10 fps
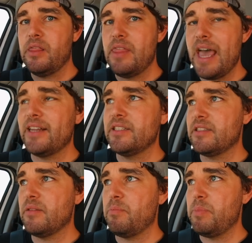That
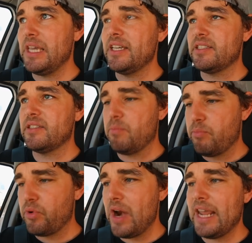is the biggest
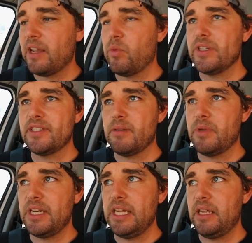break. When
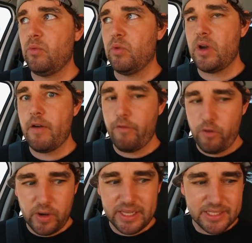somebody
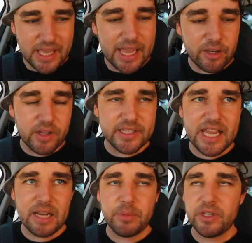avoids eye
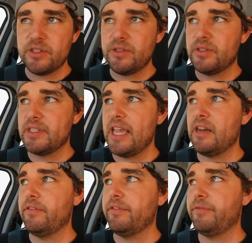contact because you're
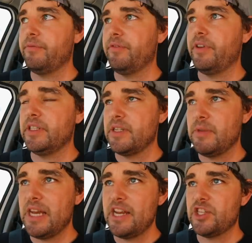scared of
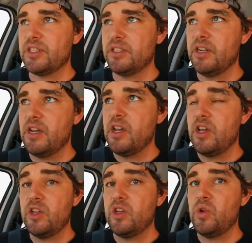intimidation,
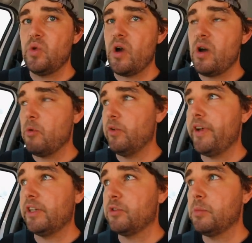you are more
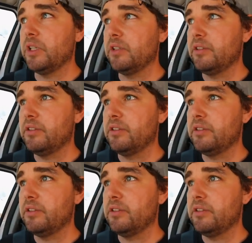vulnerable.